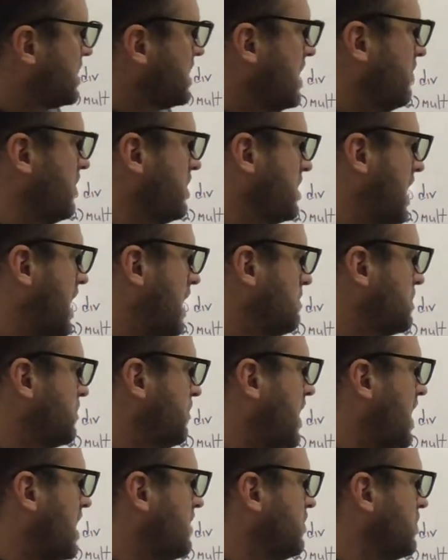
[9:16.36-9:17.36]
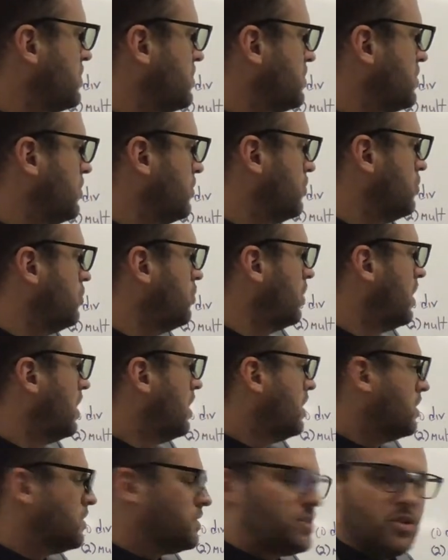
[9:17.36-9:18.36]
7 times 5 is 2.
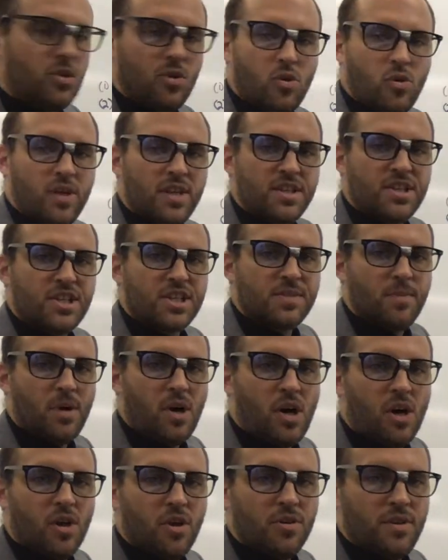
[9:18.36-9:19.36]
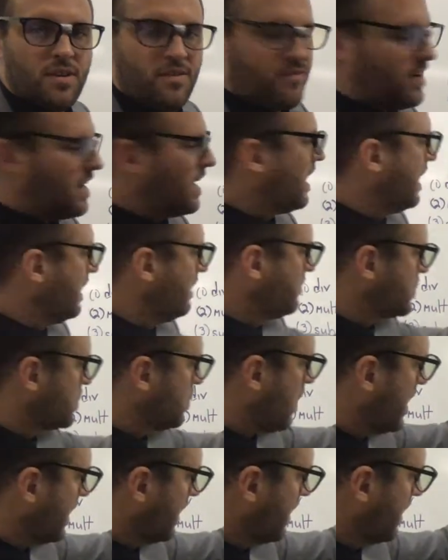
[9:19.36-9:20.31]
2 is smaller than 5, so I